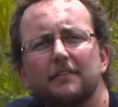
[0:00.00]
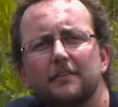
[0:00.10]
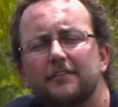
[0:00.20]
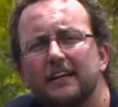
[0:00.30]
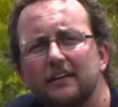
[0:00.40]
The
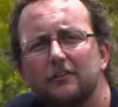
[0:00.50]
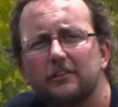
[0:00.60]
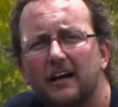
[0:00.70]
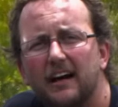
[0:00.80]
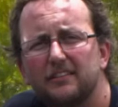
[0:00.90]
second
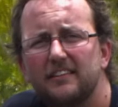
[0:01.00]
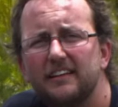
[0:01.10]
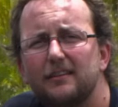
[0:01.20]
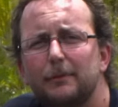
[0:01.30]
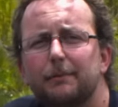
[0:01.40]
charge
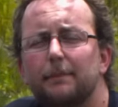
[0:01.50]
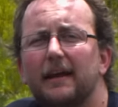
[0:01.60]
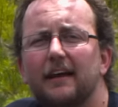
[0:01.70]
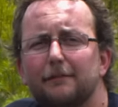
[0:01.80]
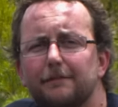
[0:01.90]
needs to be
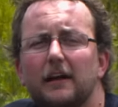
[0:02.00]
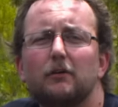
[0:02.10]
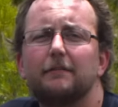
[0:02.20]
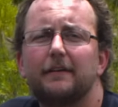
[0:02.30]
prepared very,